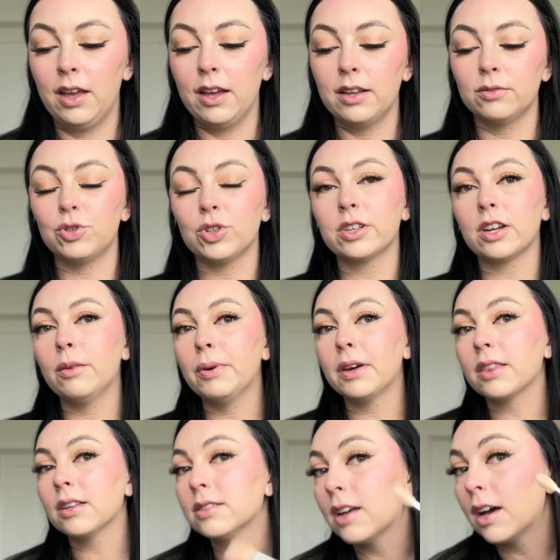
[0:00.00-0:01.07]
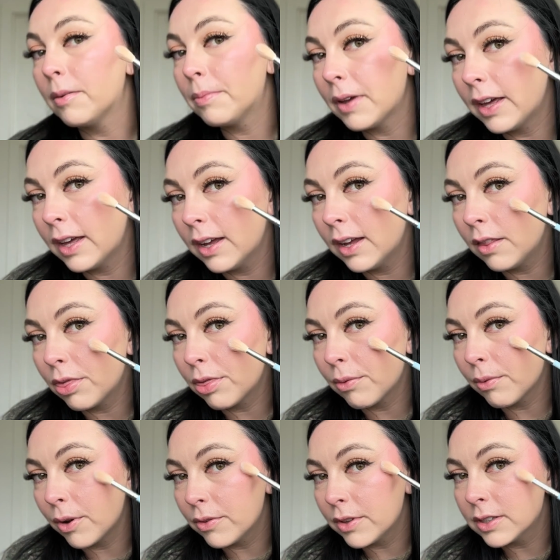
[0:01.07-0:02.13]
I'm just gonna pick this up and
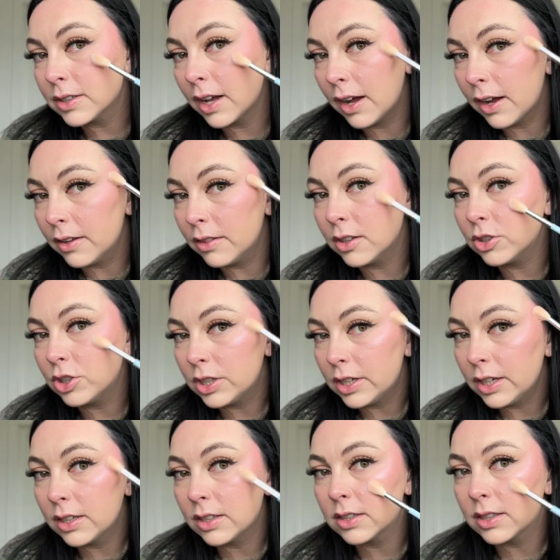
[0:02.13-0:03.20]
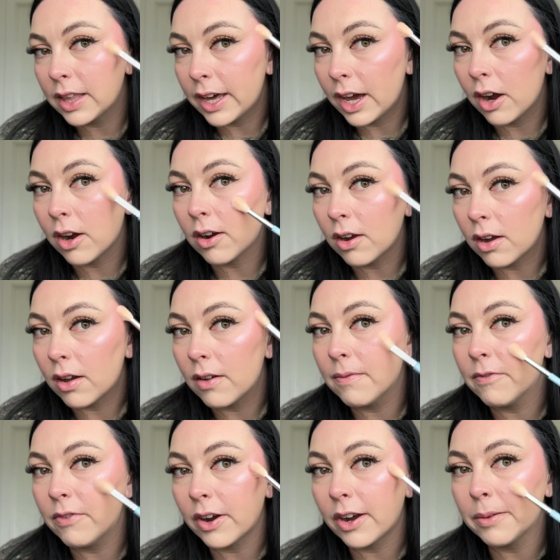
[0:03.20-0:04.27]
throw this on the cheeks. They are
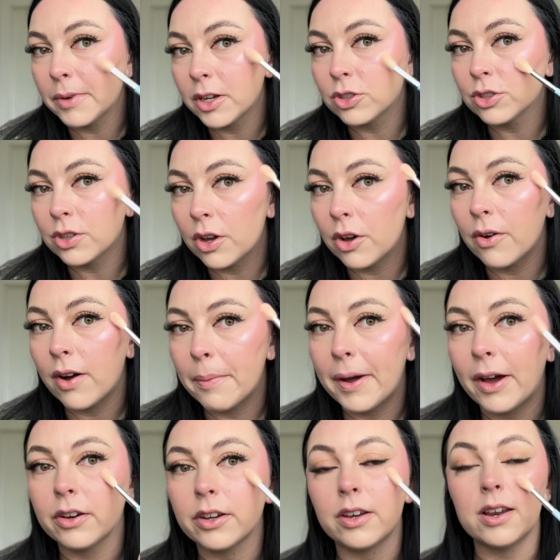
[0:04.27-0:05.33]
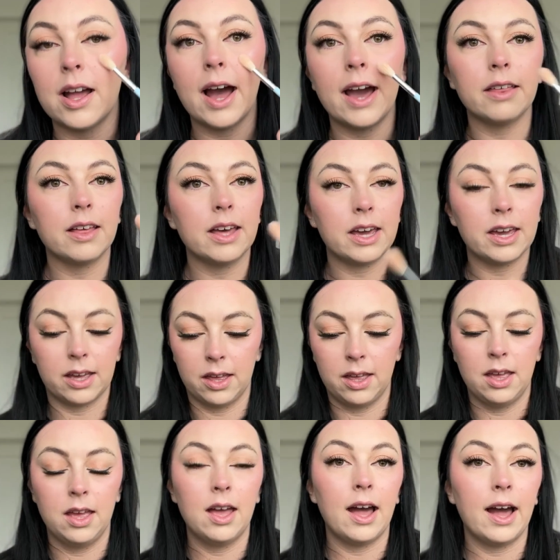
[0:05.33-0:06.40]
very much so about a good highlight,
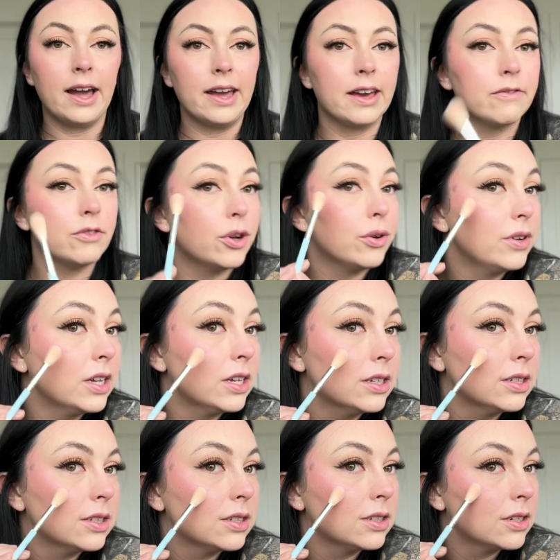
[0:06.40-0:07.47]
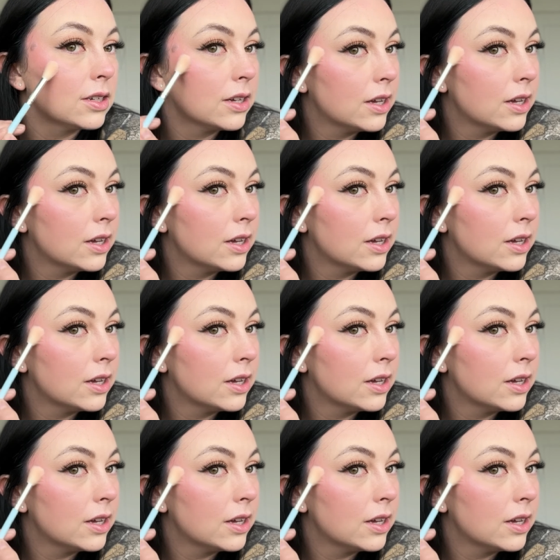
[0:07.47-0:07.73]
I have noticed.